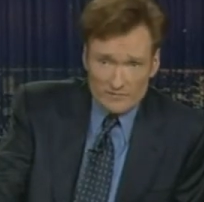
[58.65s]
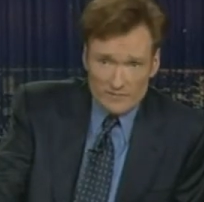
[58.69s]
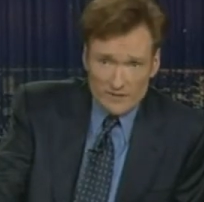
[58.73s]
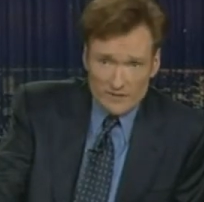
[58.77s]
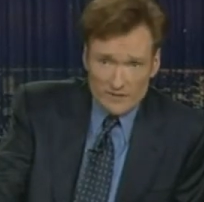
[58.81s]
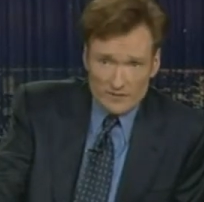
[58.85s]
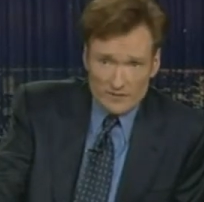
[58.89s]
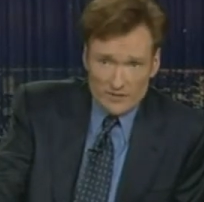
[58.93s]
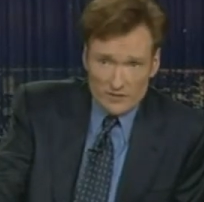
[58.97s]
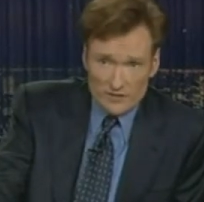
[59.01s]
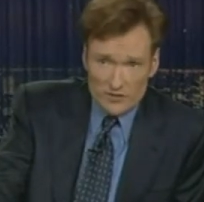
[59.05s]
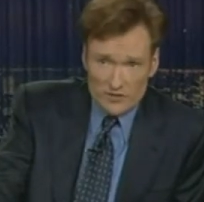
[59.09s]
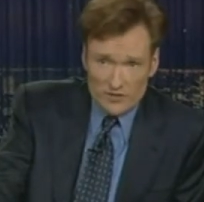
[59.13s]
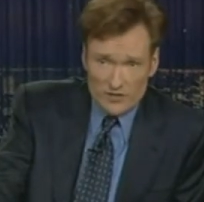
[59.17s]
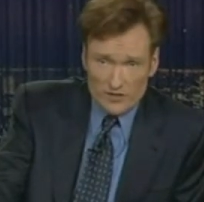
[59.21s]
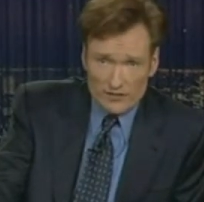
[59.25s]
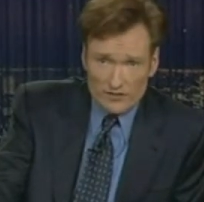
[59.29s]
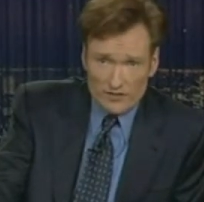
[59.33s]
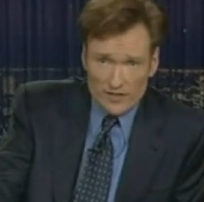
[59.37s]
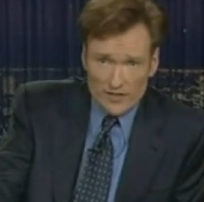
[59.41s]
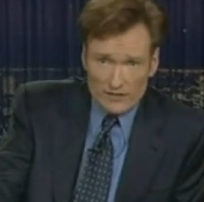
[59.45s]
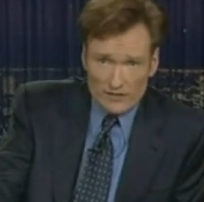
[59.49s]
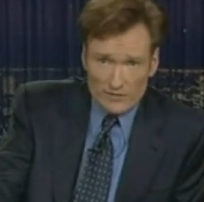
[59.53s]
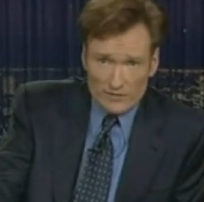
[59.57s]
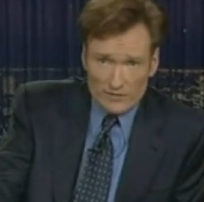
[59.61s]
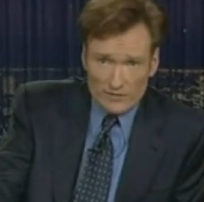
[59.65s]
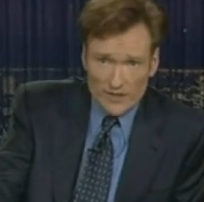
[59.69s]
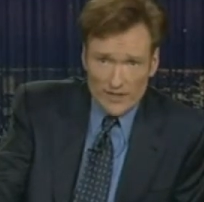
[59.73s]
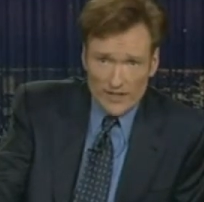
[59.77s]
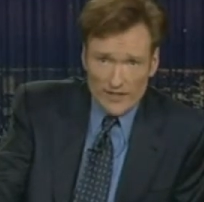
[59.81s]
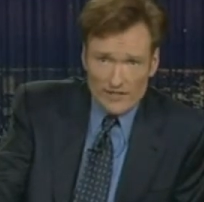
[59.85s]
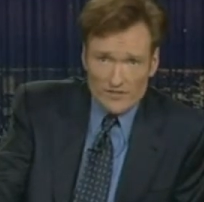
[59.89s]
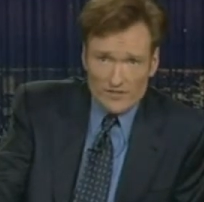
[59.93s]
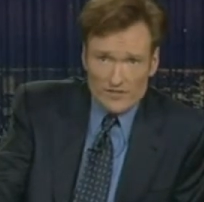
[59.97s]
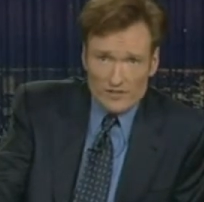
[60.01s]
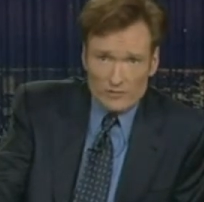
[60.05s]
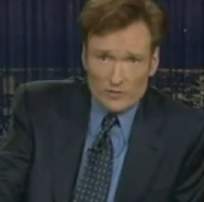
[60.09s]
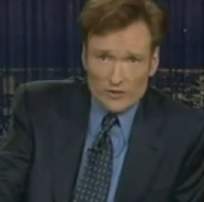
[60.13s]
Illusionist David Blaine,
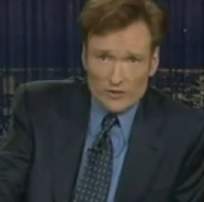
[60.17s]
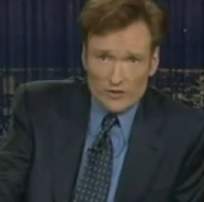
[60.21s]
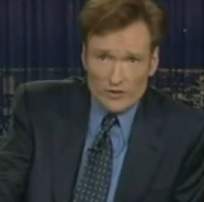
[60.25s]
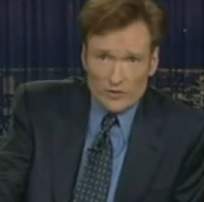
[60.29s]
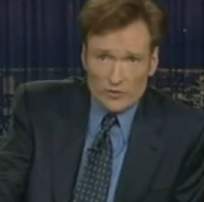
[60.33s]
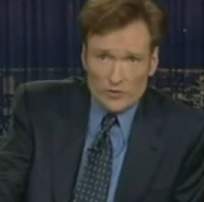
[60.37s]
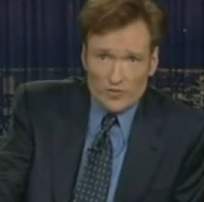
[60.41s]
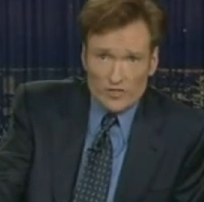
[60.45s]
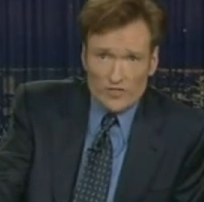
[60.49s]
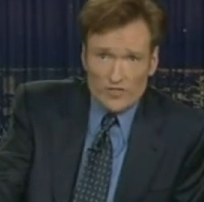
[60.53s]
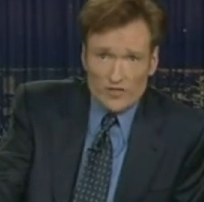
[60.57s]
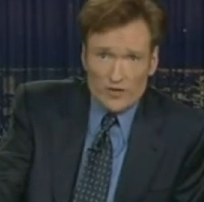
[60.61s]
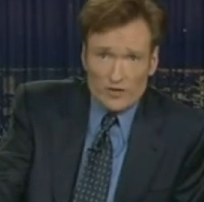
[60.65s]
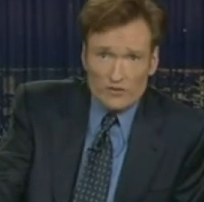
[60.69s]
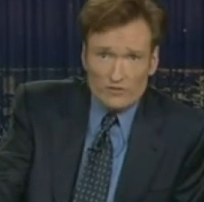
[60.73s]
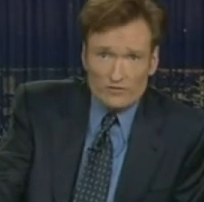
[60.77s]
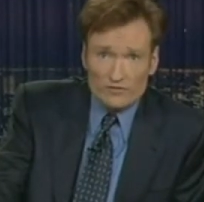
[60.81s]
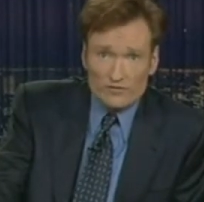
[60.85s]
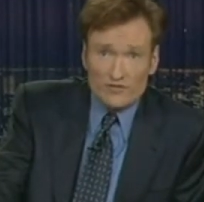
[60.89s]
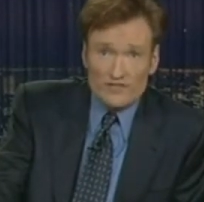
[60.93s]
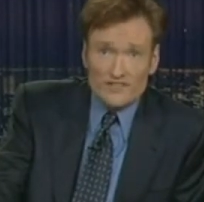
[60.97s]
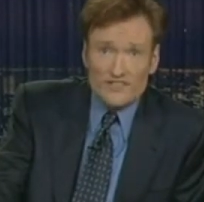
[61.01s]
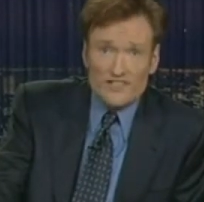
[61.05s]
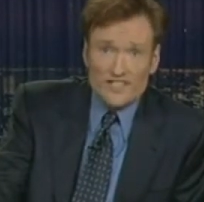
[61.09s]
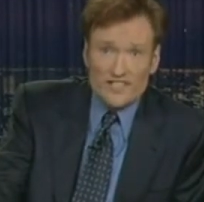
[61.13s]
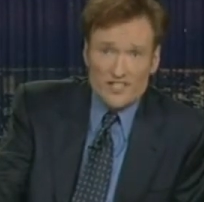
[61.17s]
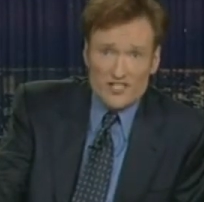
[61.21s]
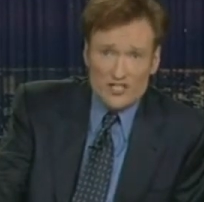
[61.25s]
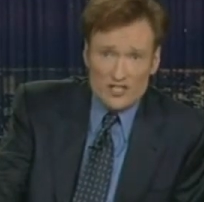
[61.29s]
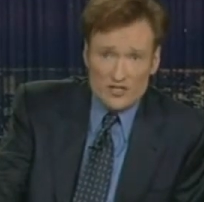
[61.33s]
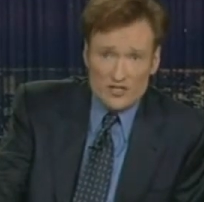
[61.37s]
someone who is known for attention